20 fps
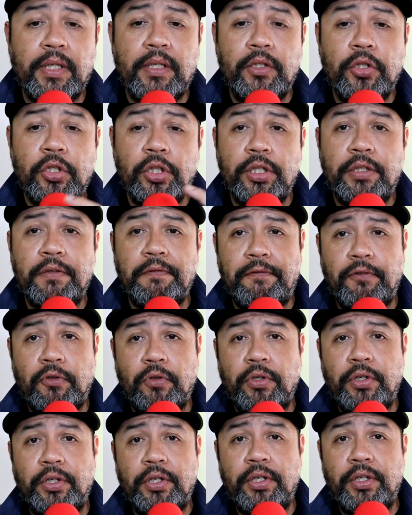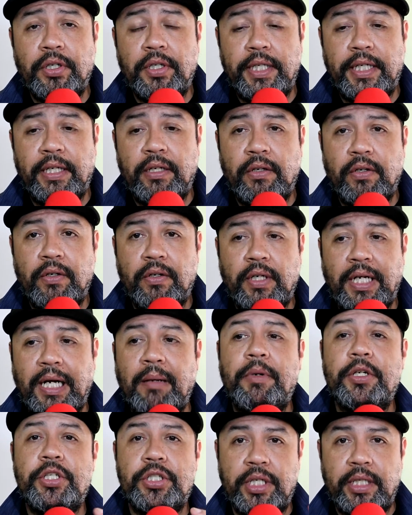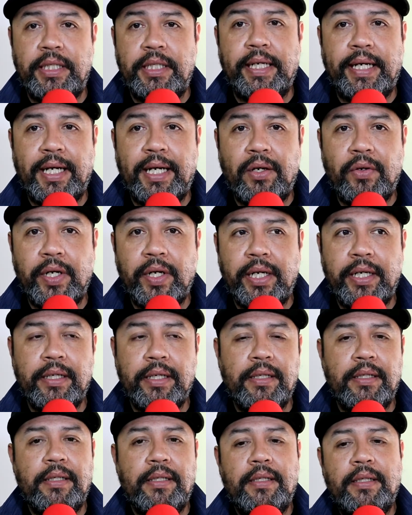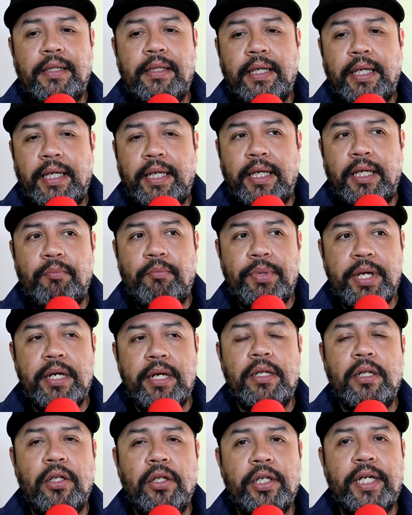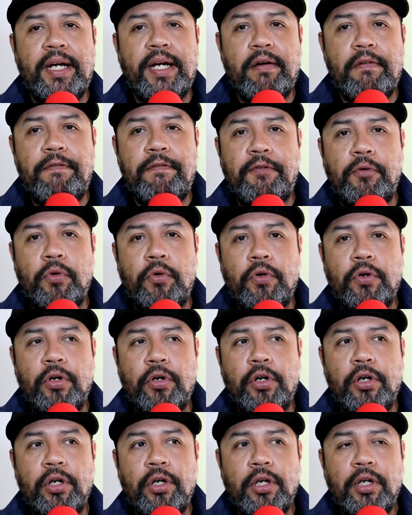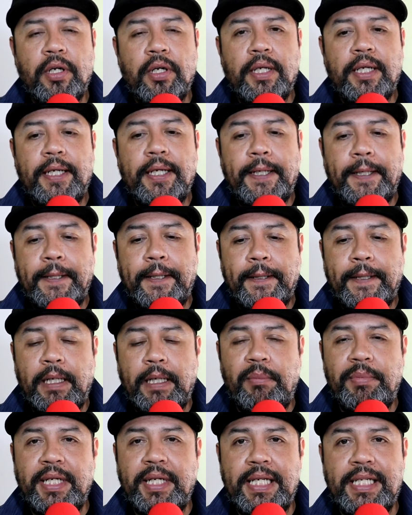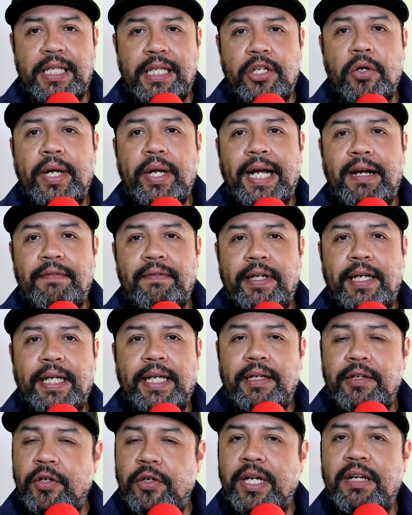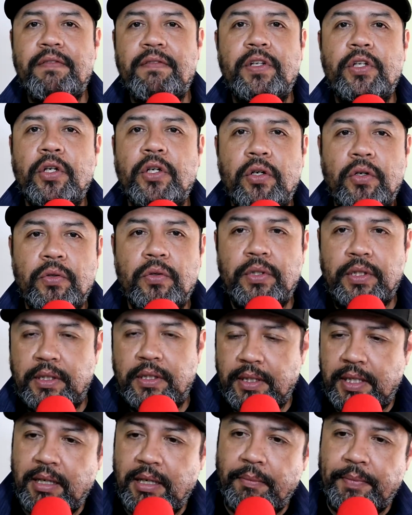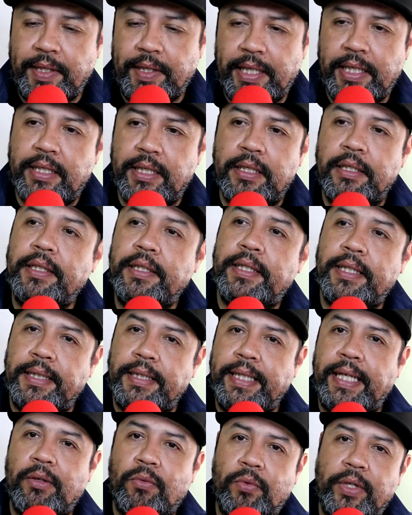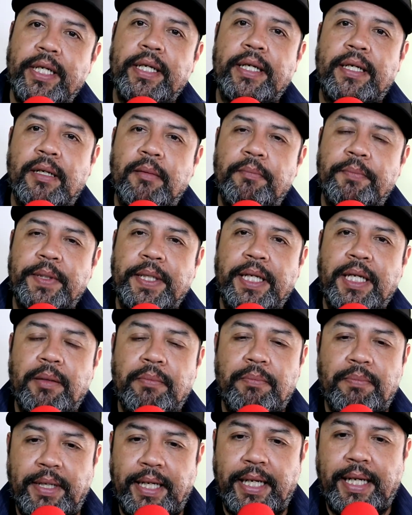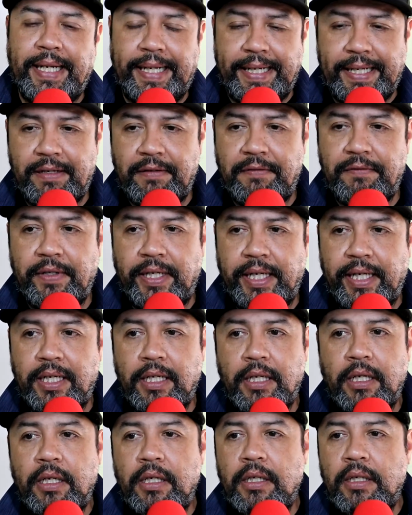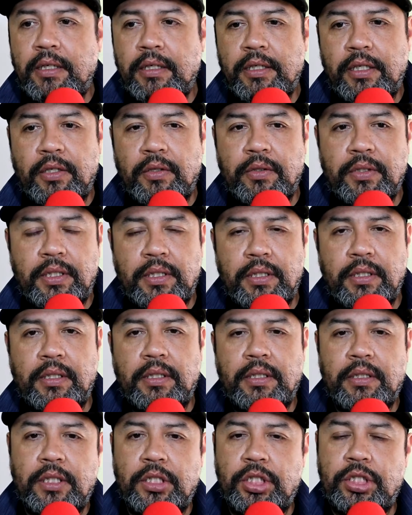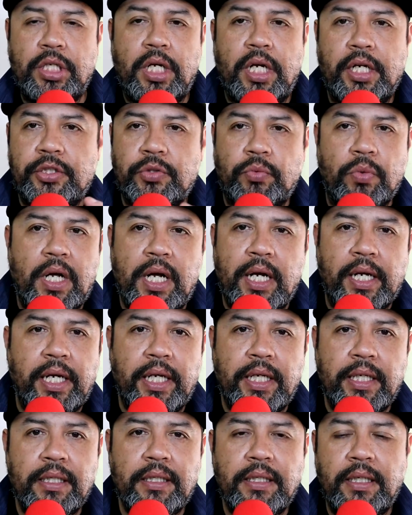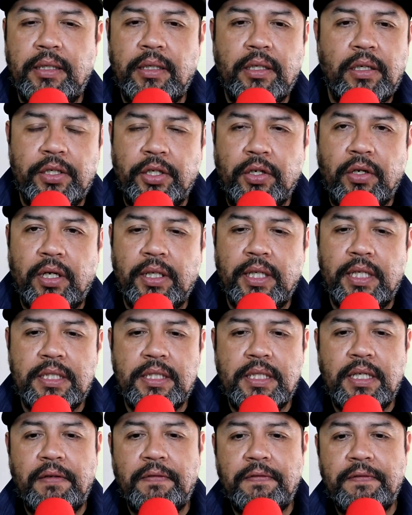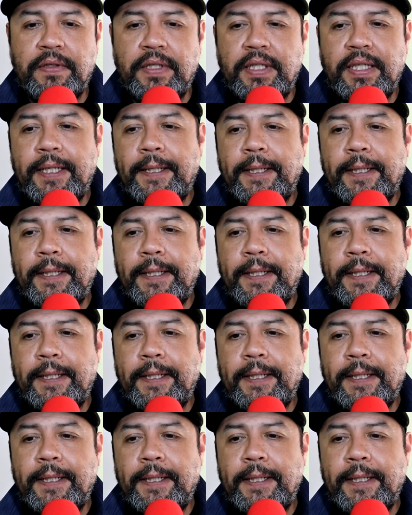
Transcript: look for how much debt they carry, and be on the lookout for companies that don't have debt. You know, even though the debt-ridden company may have, like, you know, the stocks rocking and, you know, all this stuff,